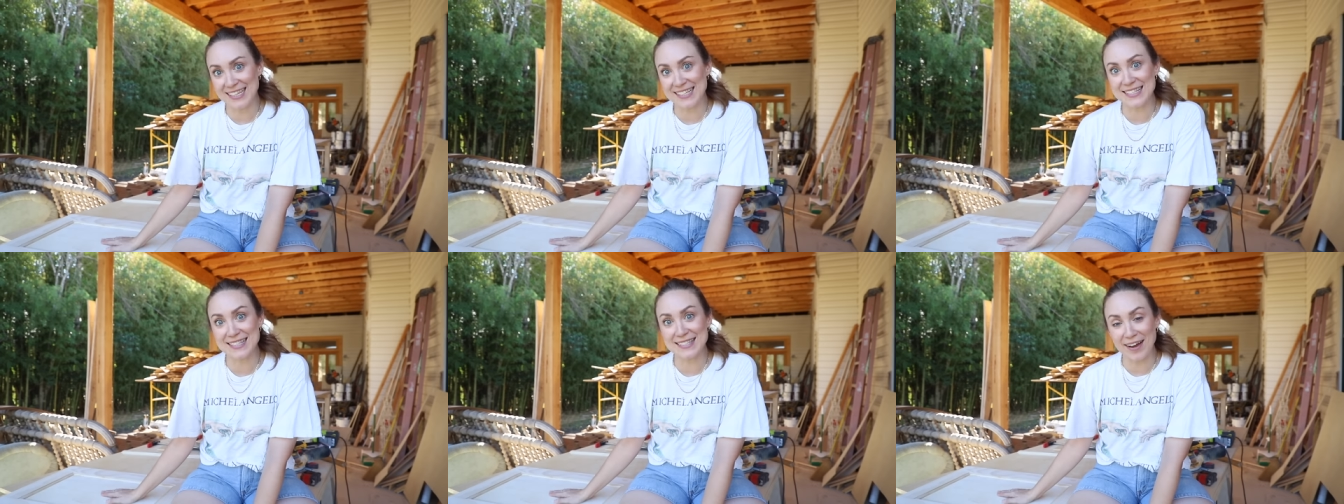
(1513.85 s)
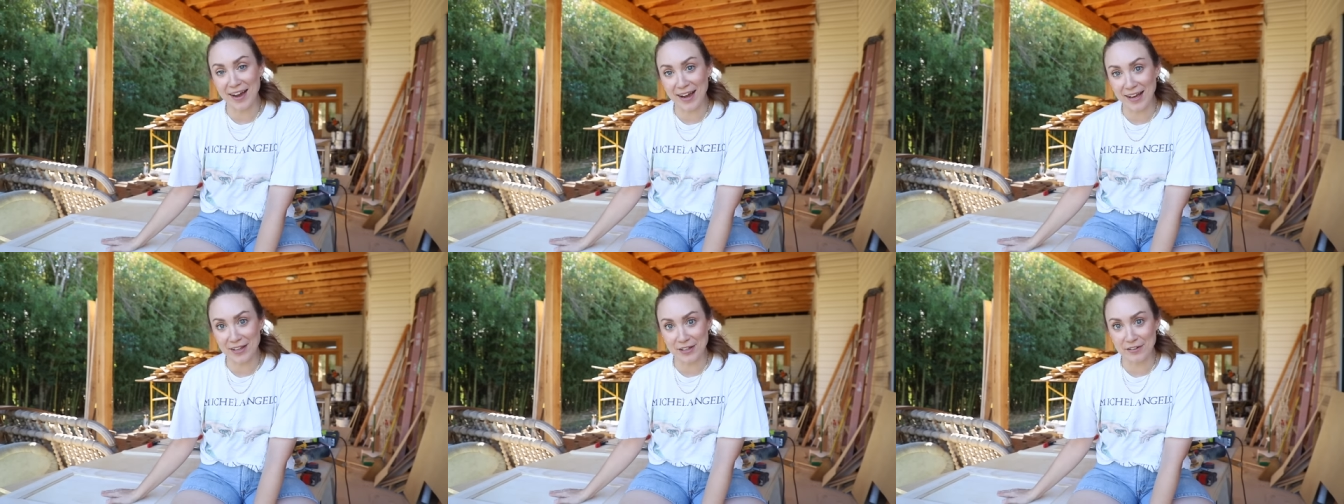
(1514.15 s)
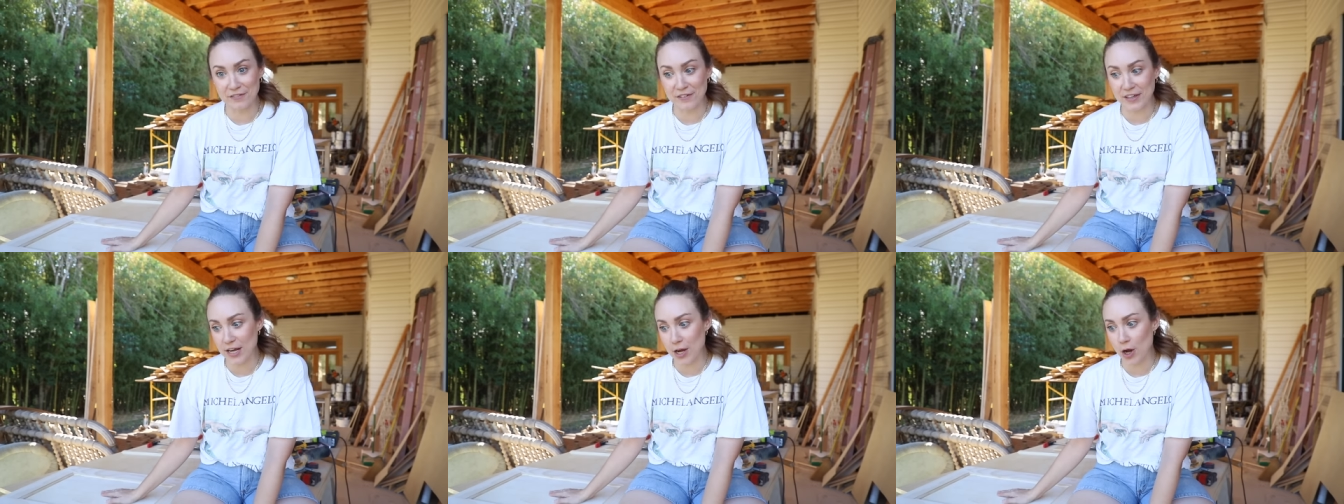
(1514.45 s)
this style
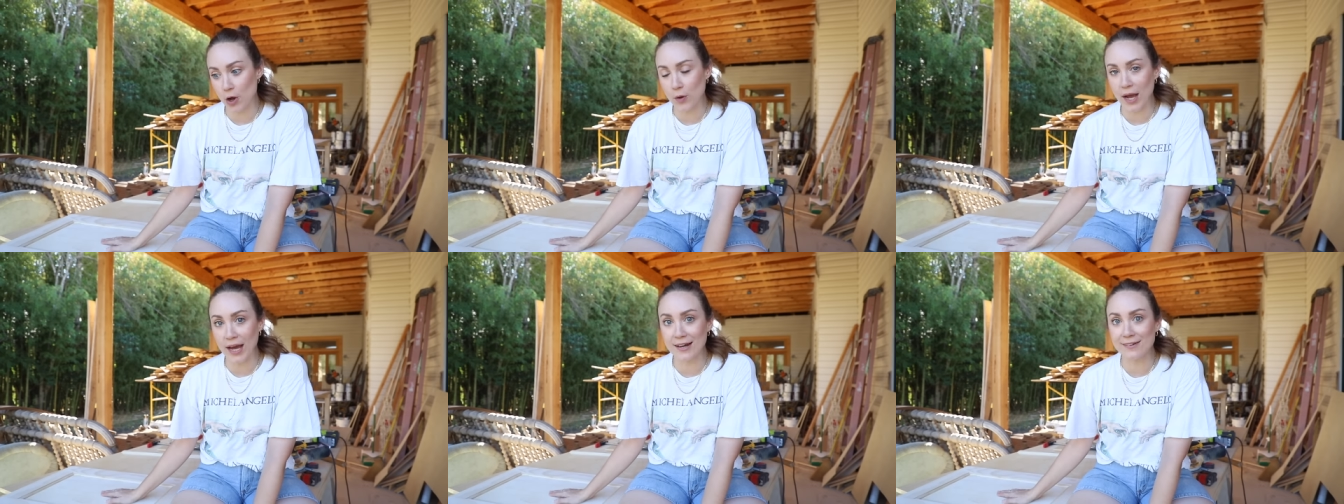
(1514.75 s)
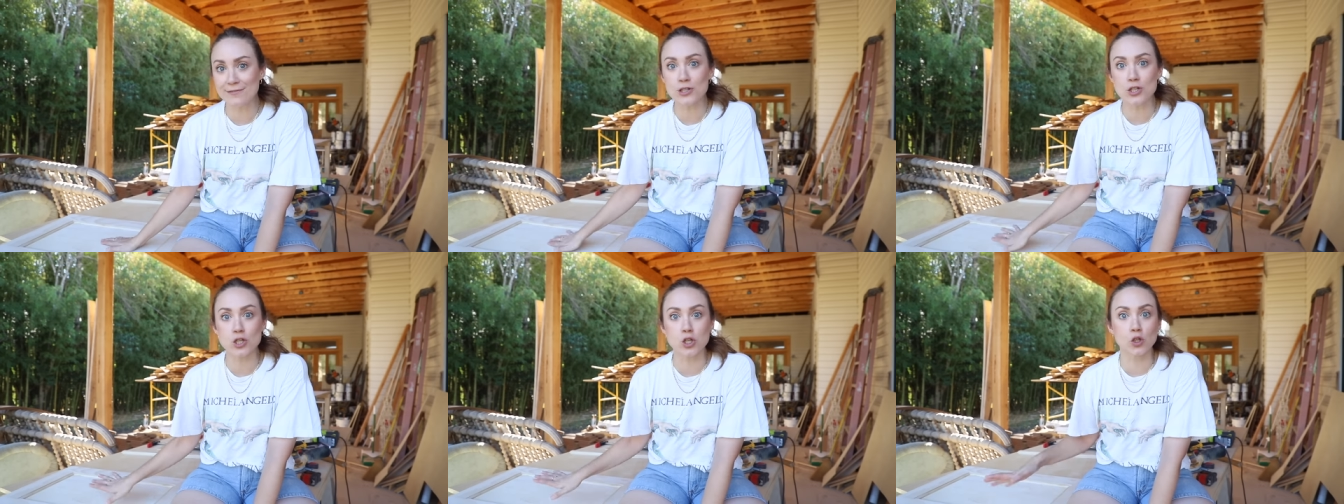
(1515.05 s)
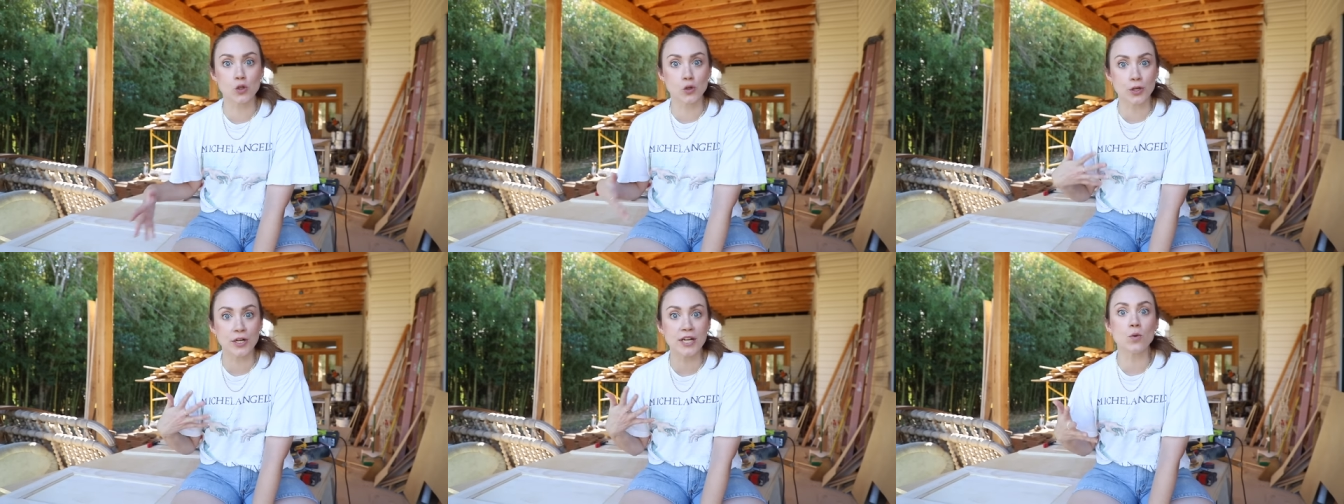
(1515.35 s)
of video, kind of just
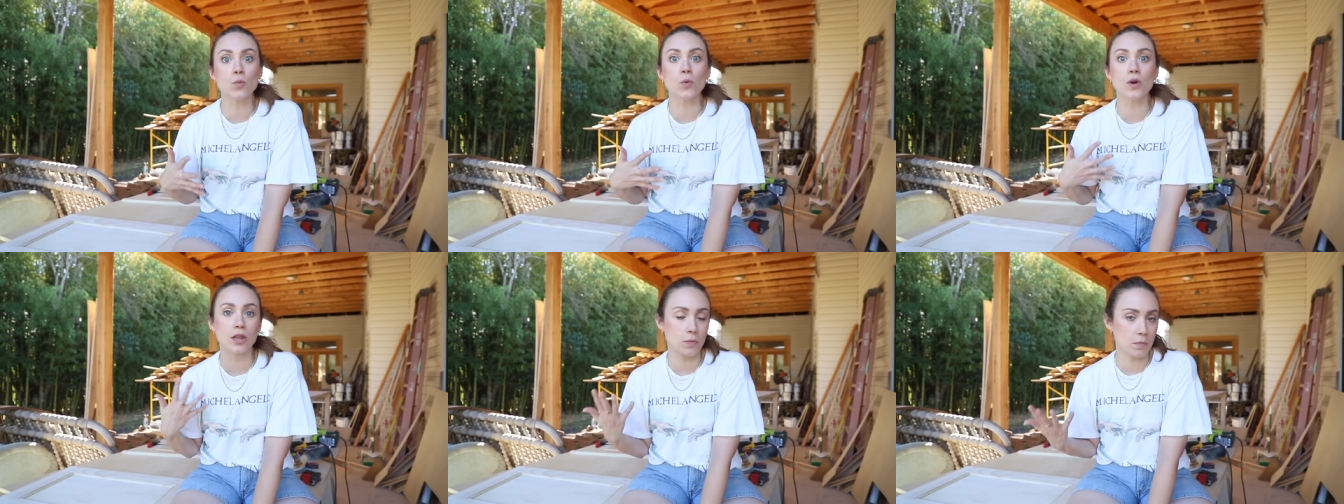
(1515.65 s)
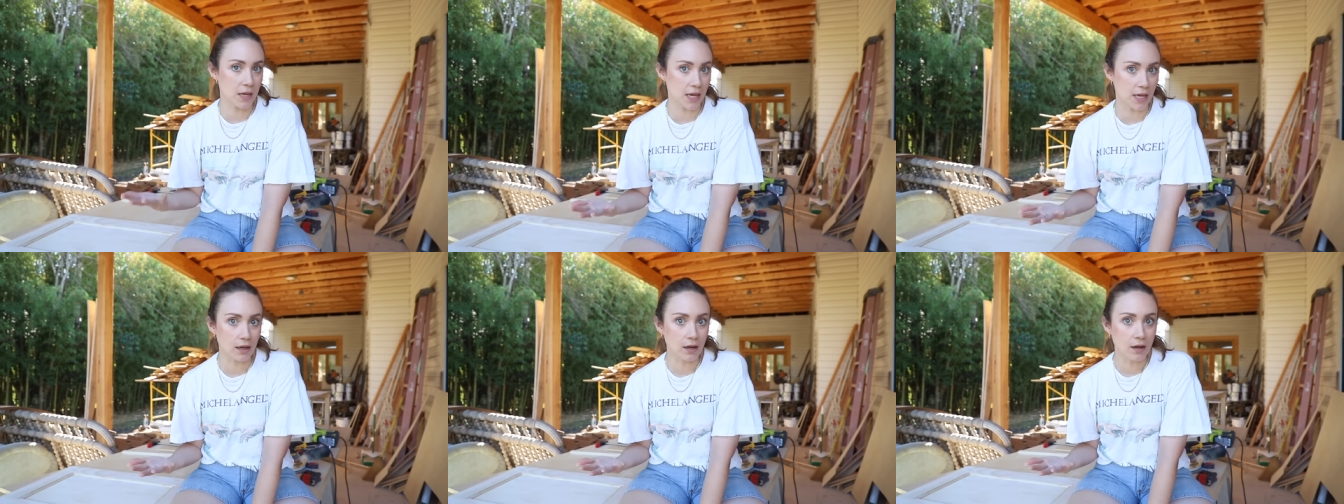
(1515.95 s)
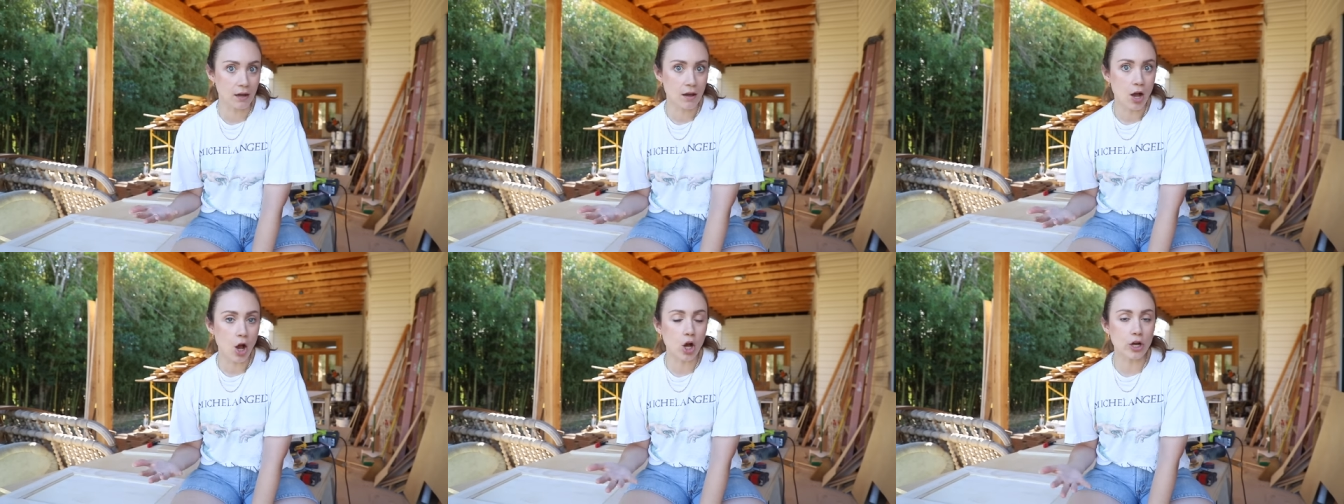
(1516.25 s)
learning with me
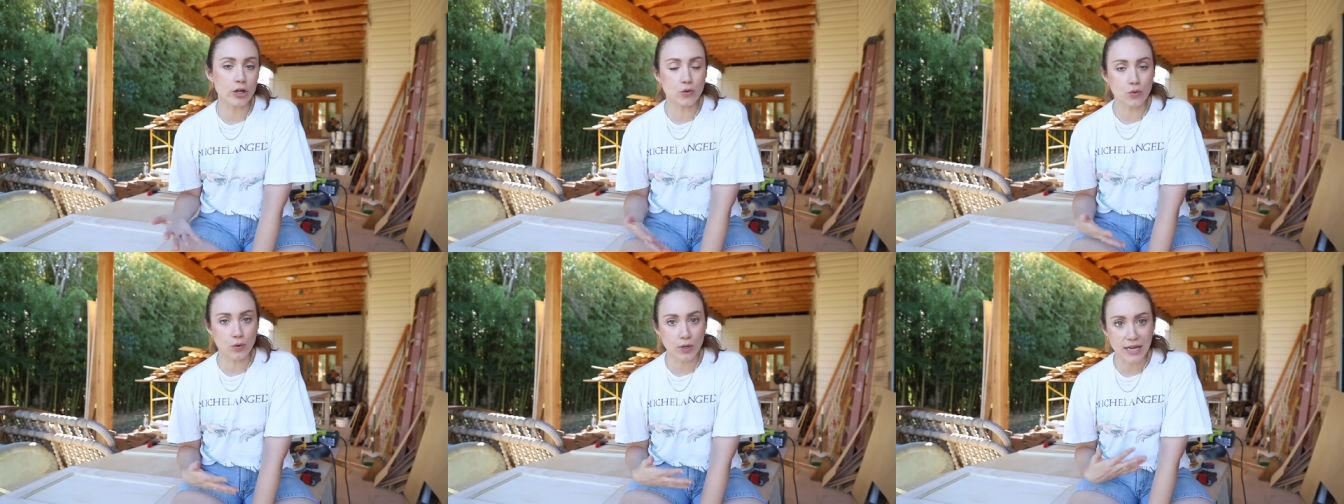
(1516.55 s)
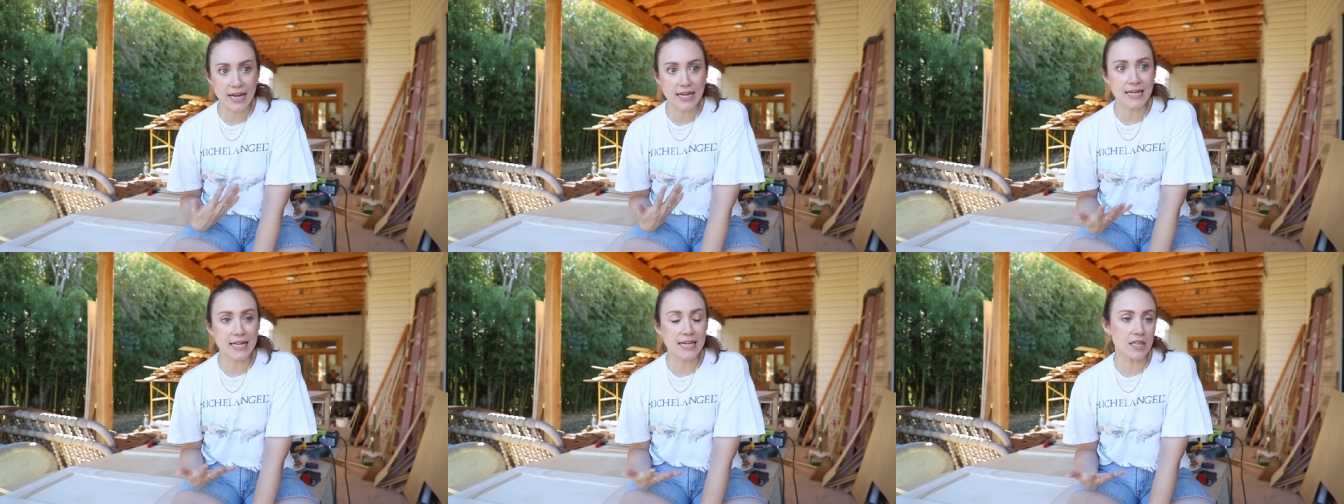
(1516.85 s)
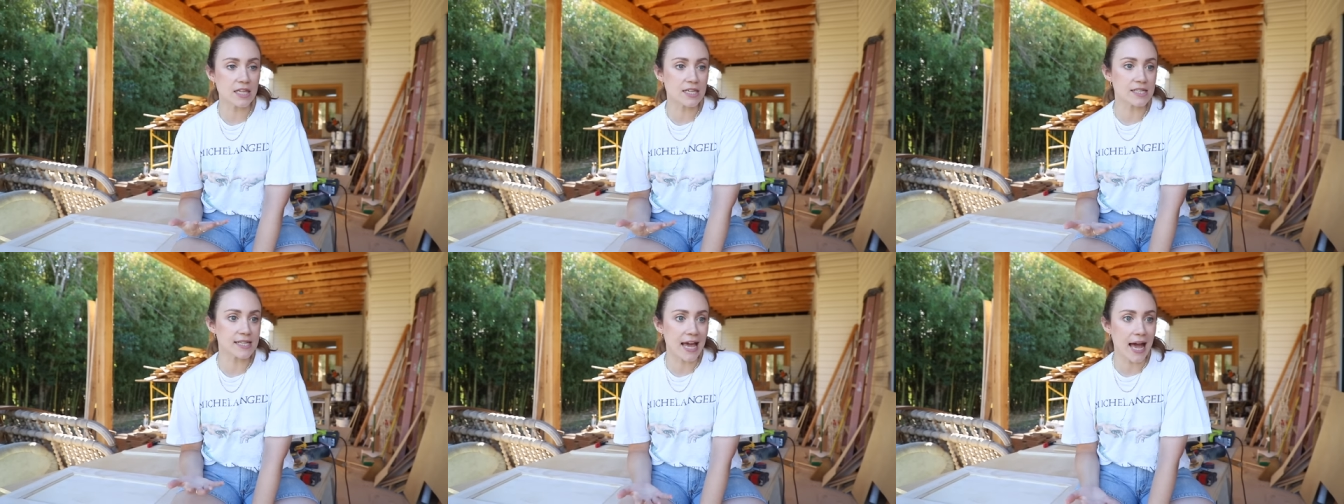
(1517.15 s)
on creating
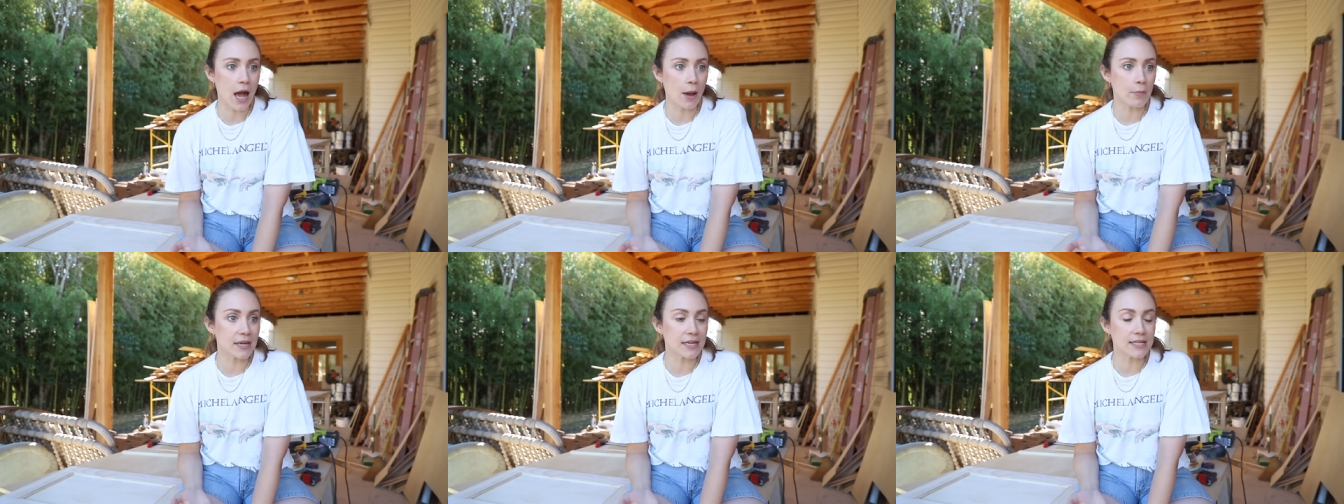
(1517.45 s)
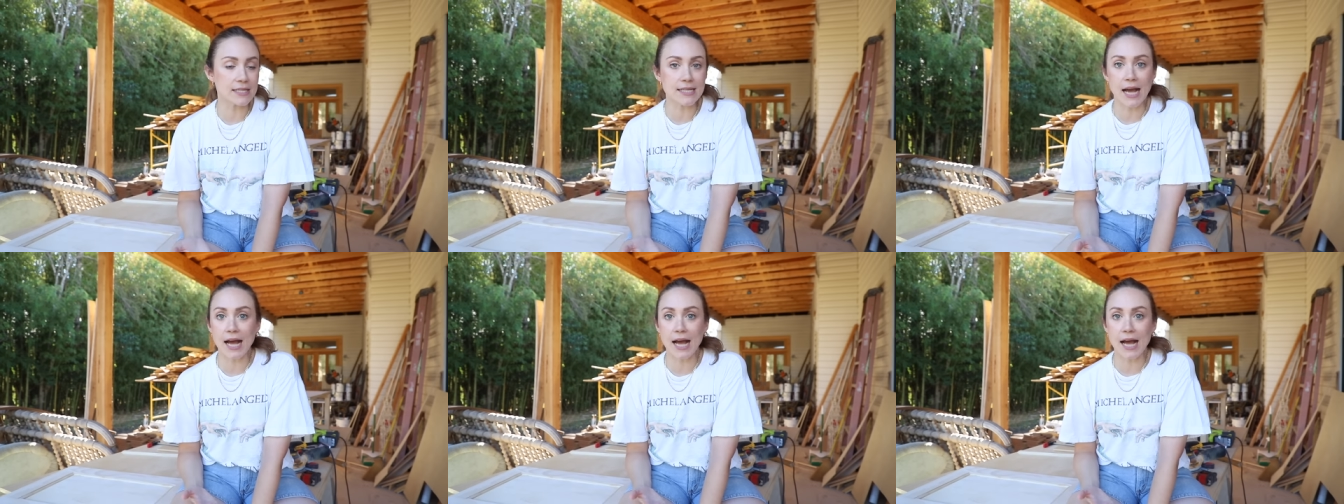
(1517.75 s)
these cabinets.